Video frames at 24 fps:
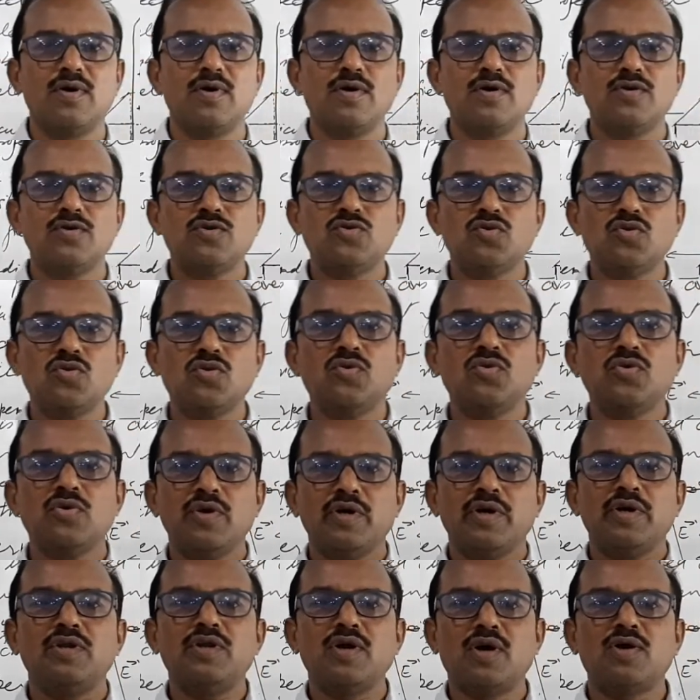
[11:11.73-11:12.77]

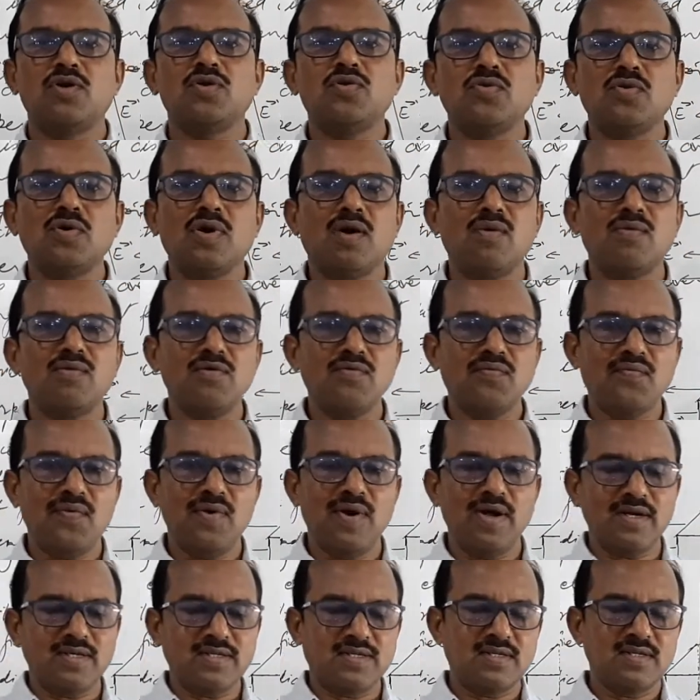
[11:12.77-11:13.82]
So in order to count
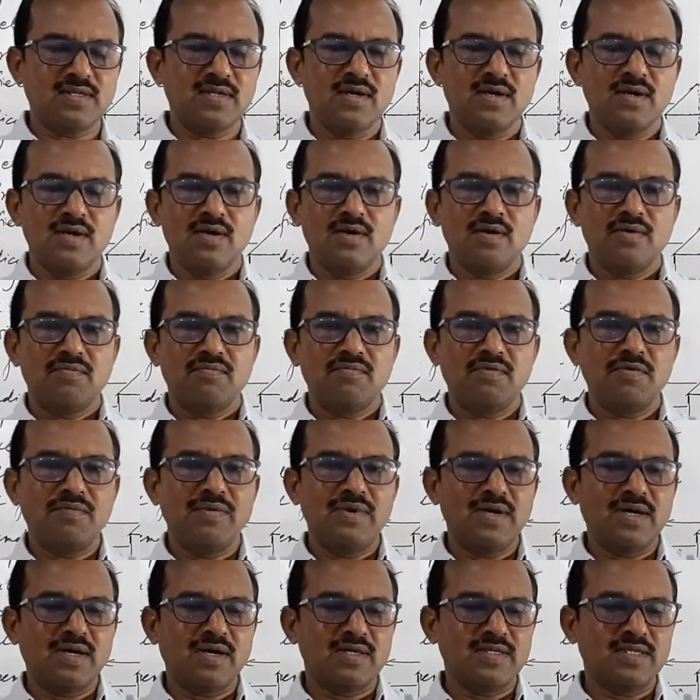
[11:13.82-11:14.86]
flux, we
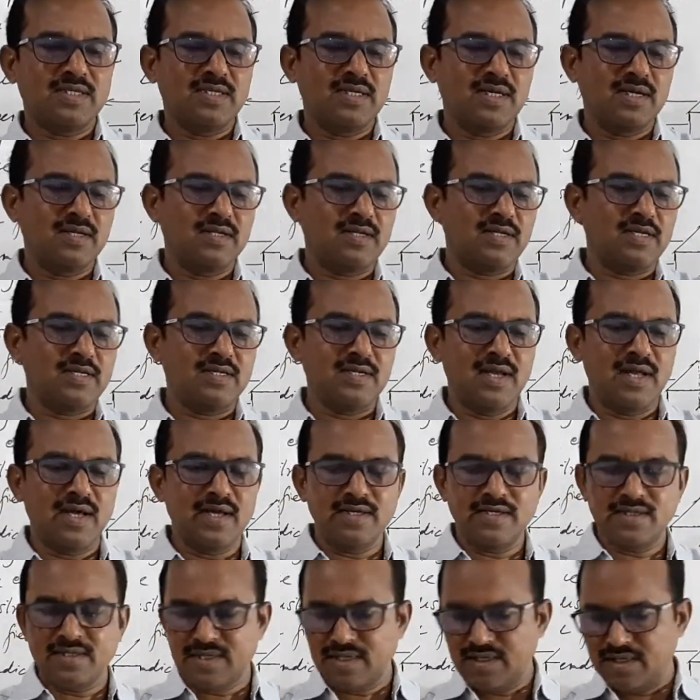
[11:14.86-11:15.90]
will consider these
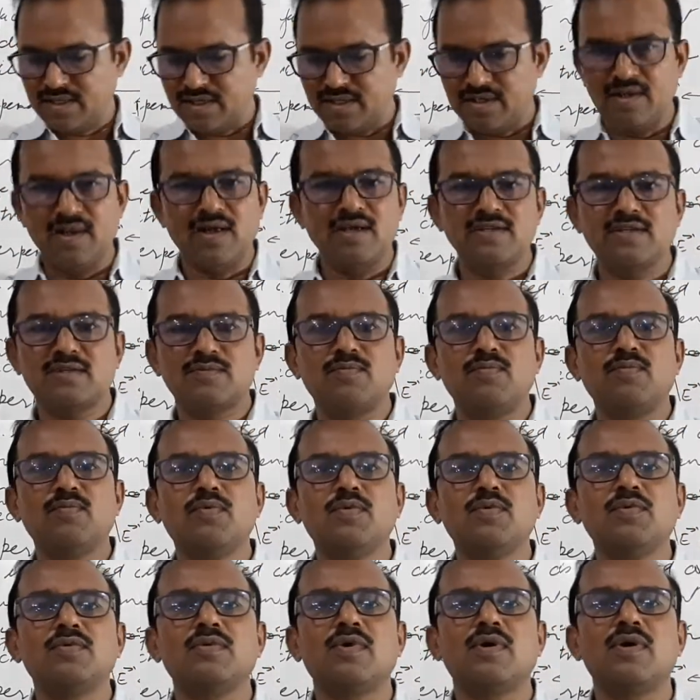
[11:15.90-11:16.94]
lines and these lines,
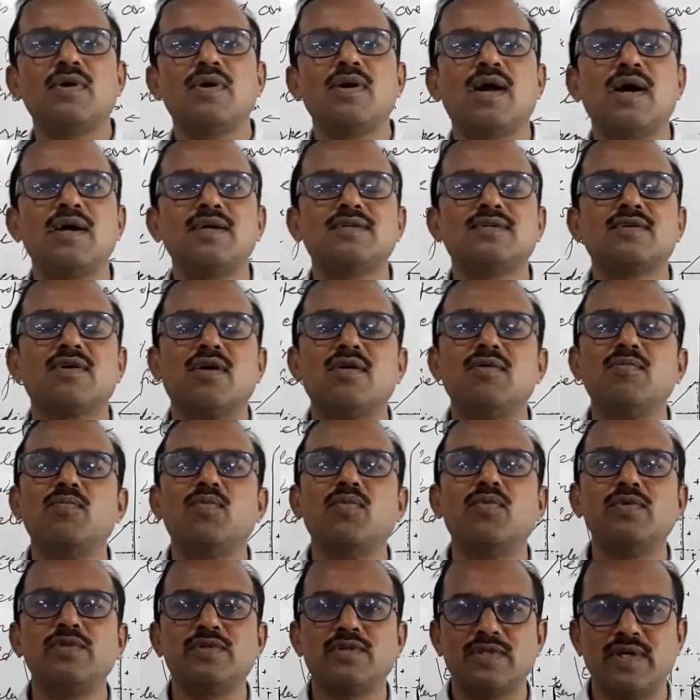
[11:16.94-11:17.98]
both lines on
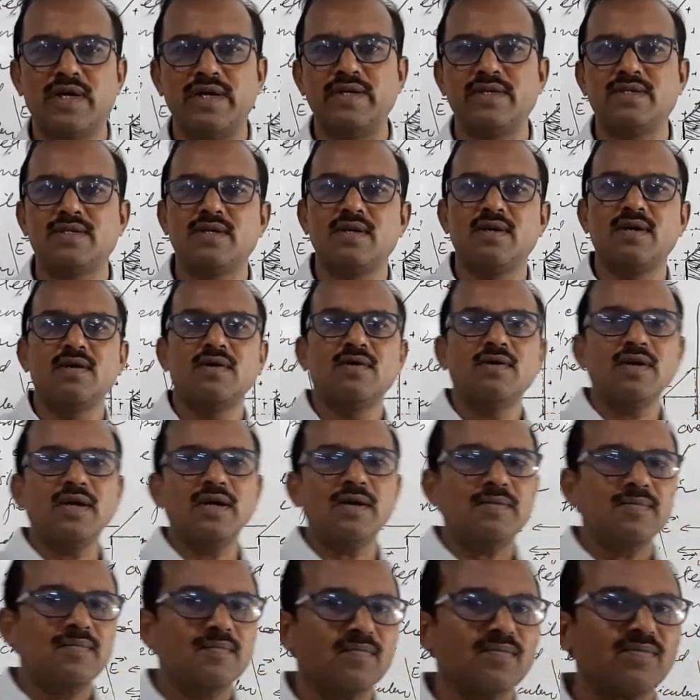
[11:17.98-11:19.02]
both sides.
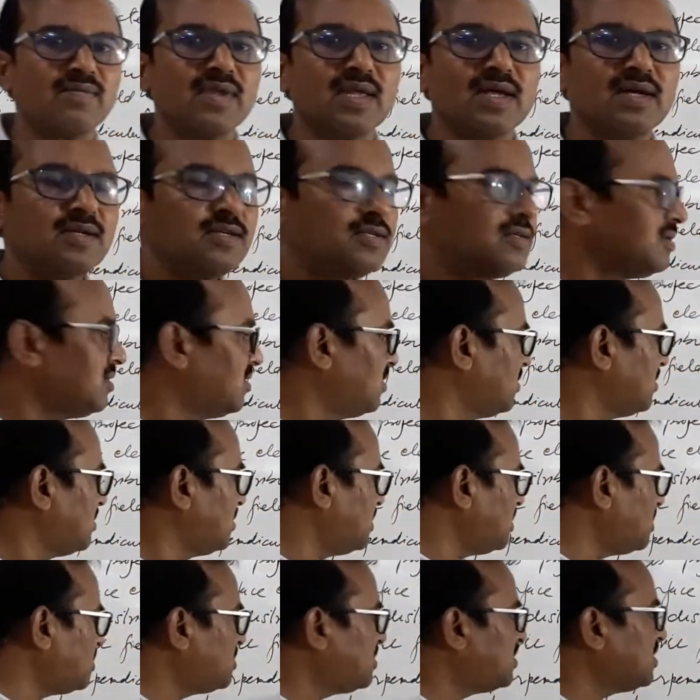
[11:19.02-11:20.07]
Okay. So
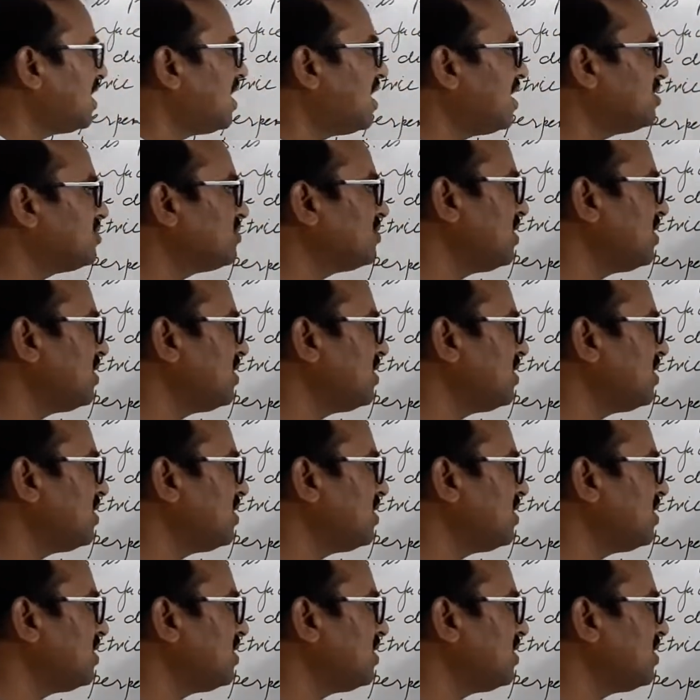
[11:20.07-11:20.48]
this charge